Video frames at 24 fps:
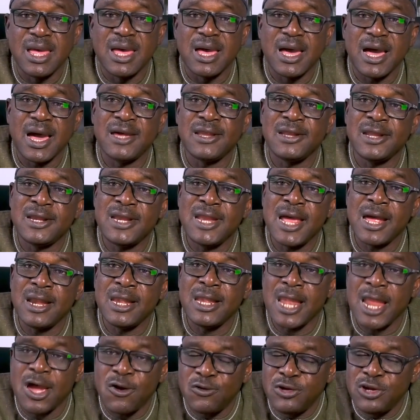Another
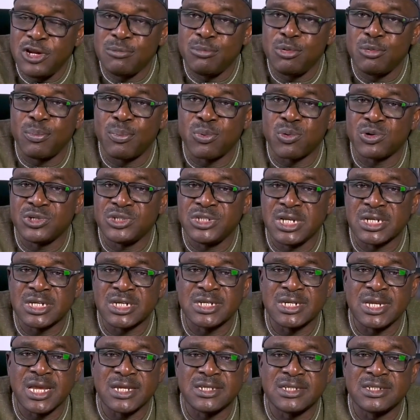laudable project
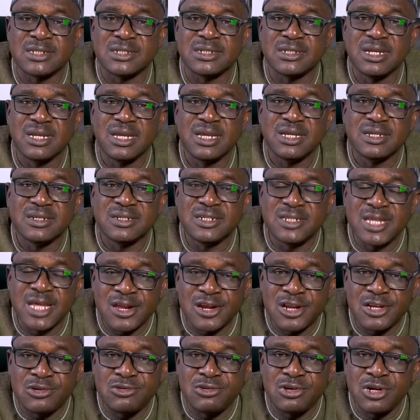that the
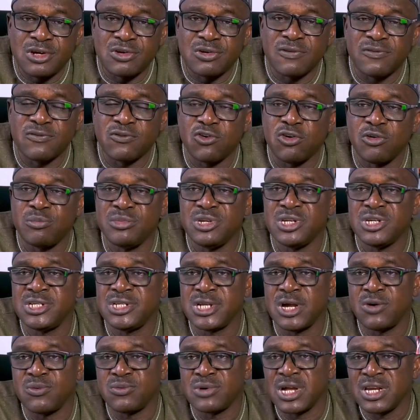Directorate of Community
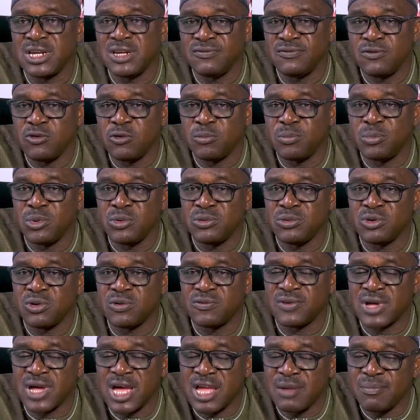and Rural Development
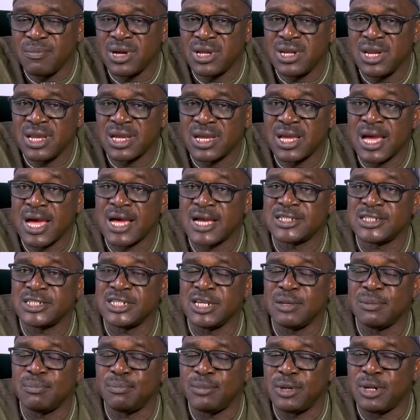of IPADEC has
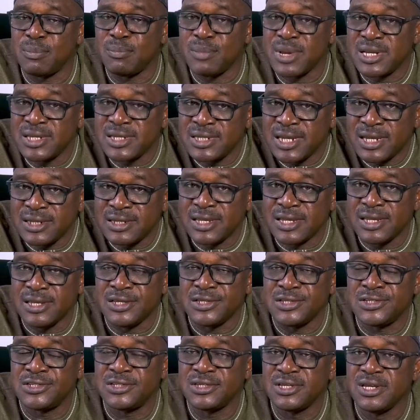implemented
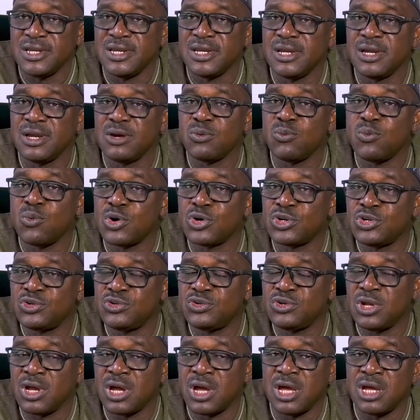is
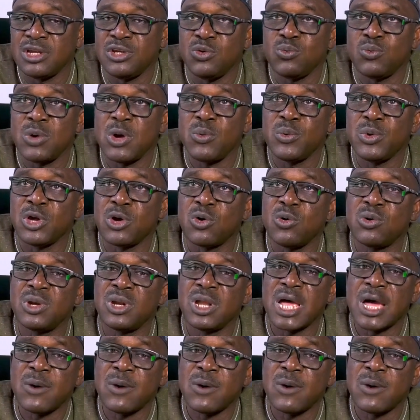the one we call